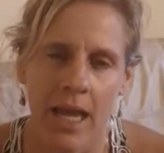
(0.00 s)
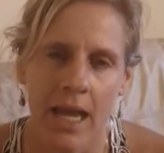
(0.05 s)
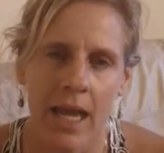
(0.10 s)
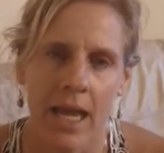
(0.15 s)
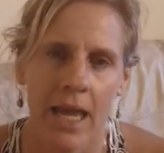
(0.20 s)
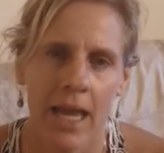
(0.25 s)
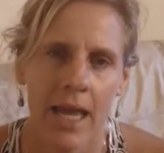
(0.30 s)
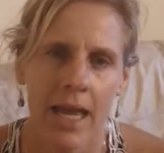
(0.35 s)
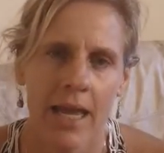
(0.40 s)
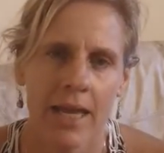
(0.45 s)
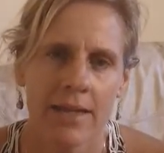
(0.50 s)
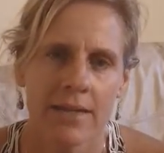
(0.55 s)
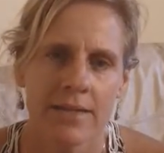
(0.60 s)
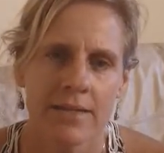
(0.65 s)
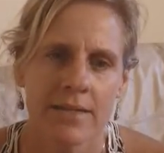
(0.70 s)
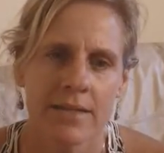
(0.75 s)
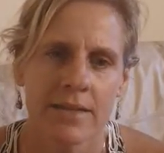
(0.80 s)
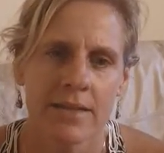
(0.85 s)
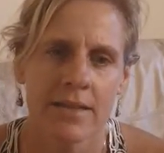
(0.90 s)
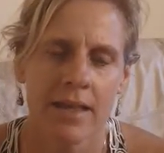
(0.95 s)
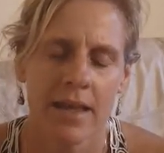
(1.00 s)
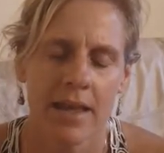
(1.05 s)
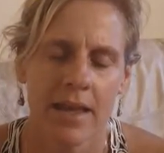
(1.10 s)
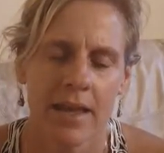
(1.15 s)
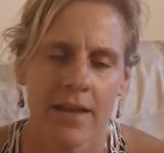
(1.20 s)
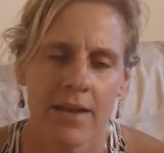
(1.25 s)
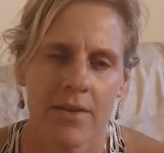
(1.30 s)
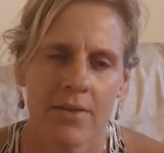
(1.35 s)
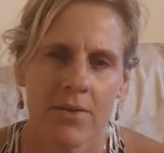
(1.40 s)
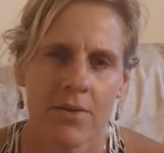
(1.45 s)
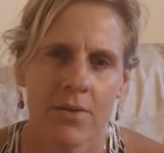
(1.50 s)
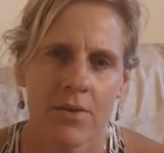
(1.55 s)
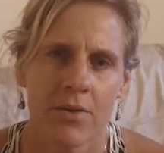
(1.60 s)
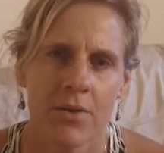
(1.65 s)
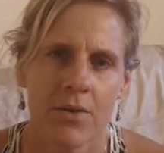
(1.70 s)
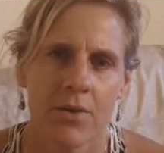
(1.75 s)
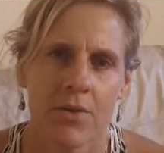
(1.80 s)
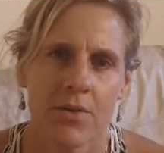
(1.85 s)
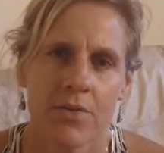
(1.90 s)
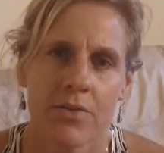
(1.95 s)
And then
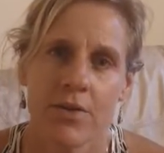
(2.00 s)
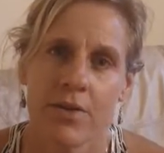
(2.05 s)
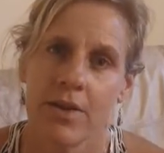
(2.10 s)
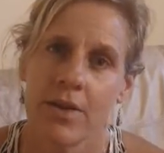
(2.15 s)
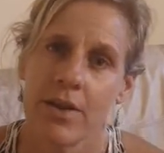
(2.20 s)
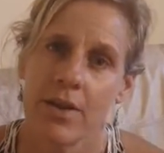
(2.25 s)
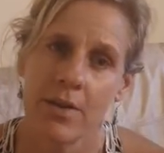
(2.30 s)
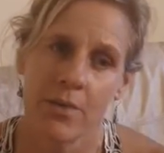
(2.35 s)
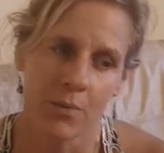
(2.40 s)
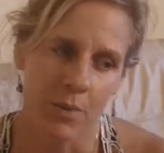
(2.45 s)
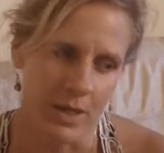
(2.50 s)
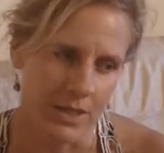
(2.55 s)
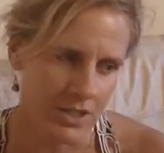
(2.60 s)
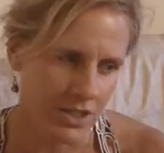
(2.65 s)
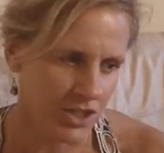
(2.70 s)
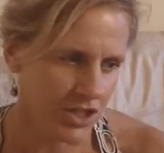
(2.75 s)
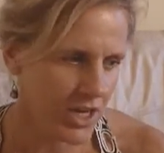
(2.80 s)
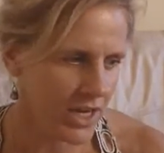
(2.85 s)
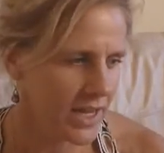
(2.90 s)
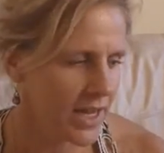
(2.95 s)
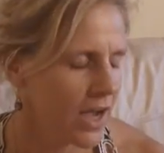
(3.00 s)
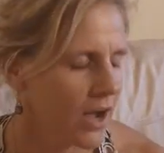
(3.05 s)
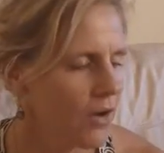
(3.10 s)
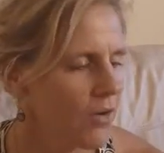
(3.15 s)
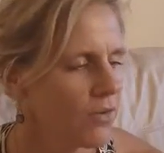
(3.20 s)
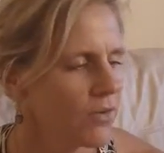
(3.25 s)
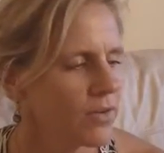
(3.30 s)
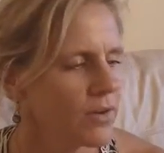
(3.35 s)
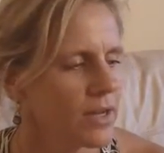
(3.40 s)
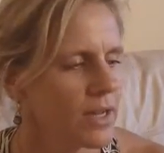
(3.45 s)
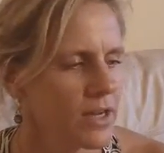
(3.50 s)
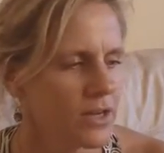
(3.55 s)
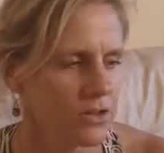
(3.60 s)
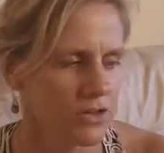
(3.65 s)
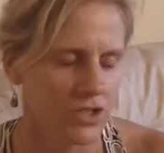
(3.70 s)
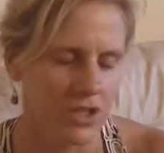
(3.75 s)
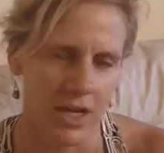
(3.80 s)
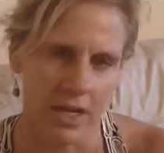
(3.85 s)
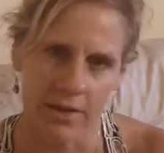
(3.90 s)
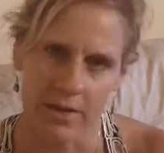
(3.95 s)
they went to check out, and her
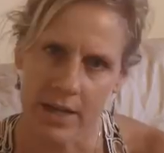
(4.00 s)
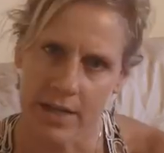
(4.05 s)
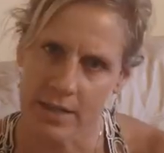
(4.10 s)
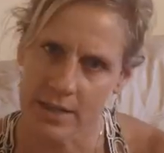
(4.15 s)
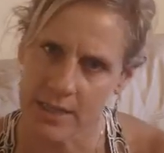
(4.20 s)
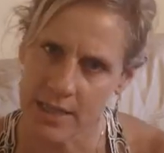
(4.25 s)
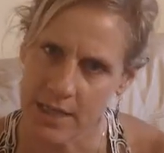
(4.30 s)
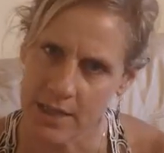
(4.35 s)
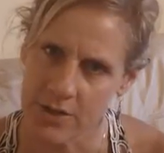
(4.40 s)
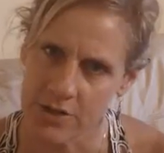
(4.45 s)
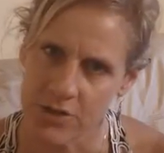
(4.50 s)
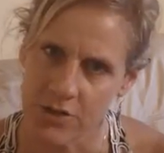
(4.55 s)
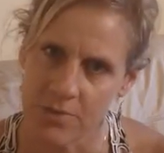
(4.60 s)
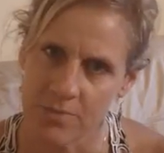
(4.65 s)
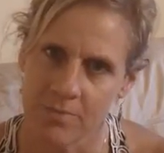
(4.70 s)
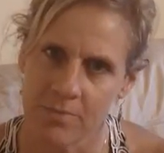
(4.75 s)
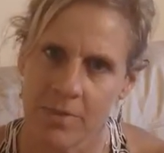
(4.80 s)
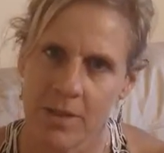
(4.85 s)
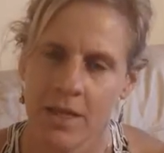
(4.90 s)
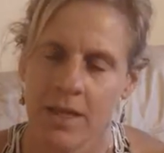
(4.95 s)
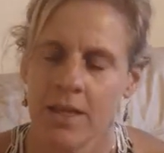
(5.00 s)
child had a tantrum.